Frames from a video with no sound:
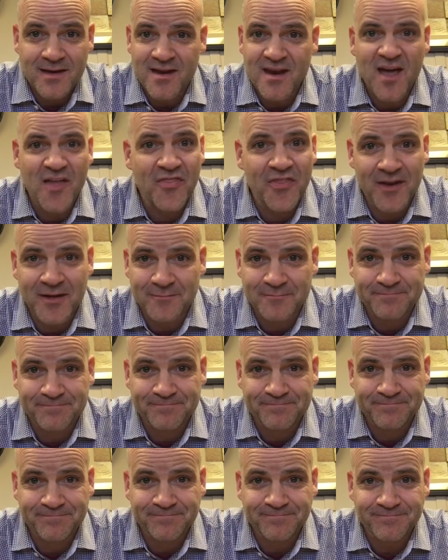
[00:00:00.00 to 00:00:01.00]
Nothing.
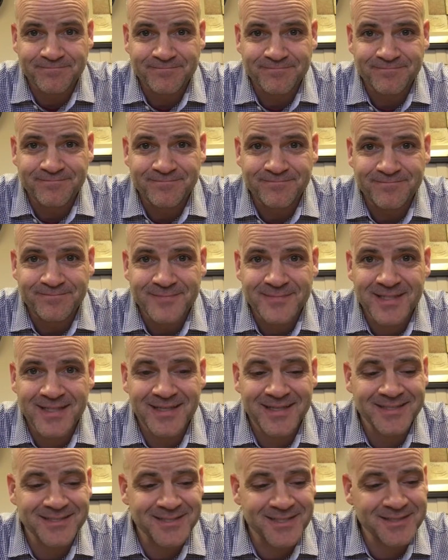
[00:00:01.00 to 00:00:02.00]

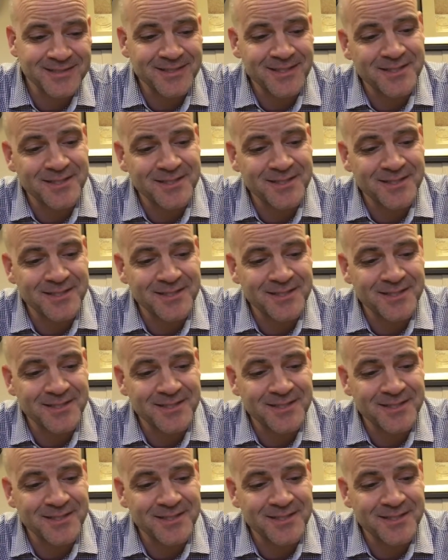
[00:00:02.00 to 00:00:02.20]
And he says